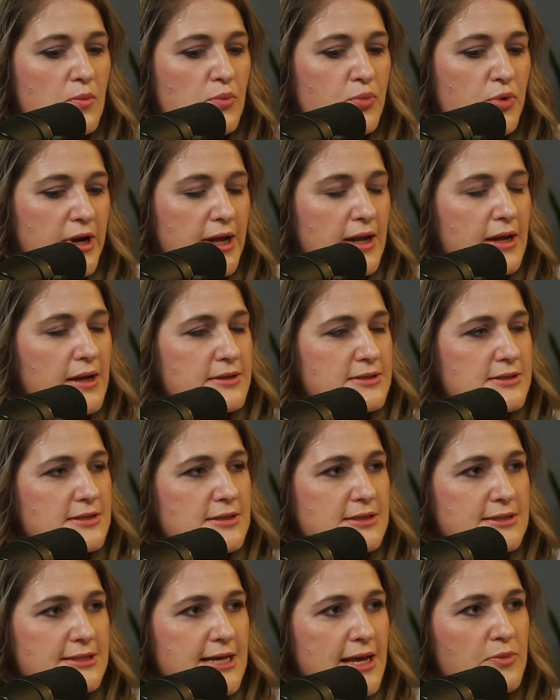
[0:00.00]
bringing us to
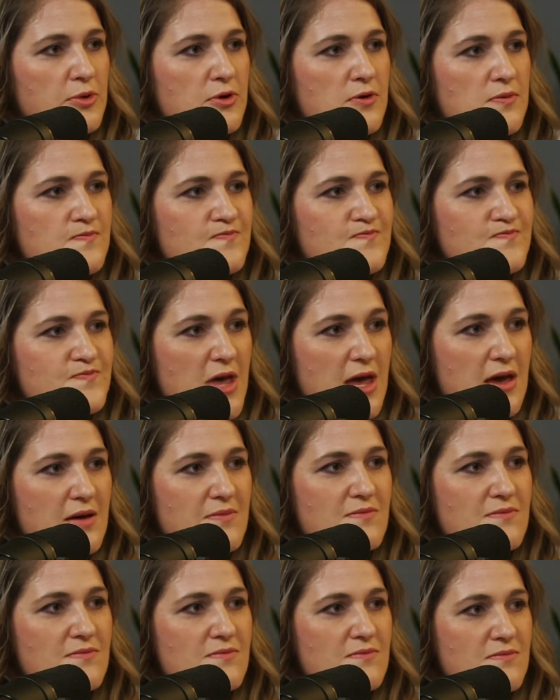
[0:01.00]
the table
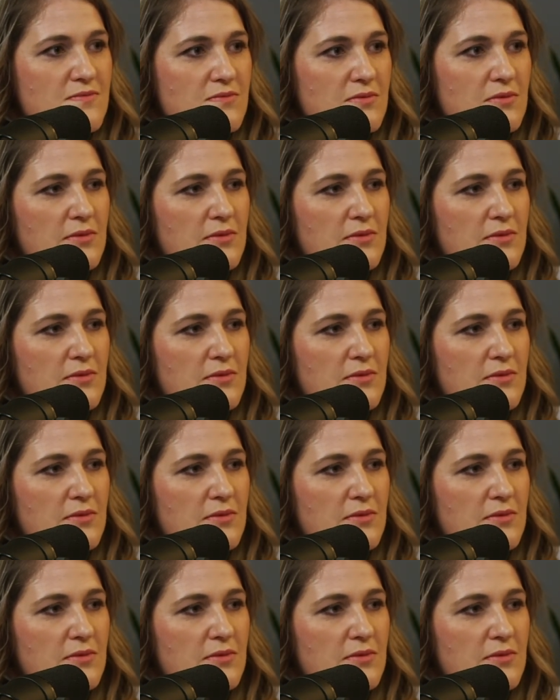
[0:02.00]
and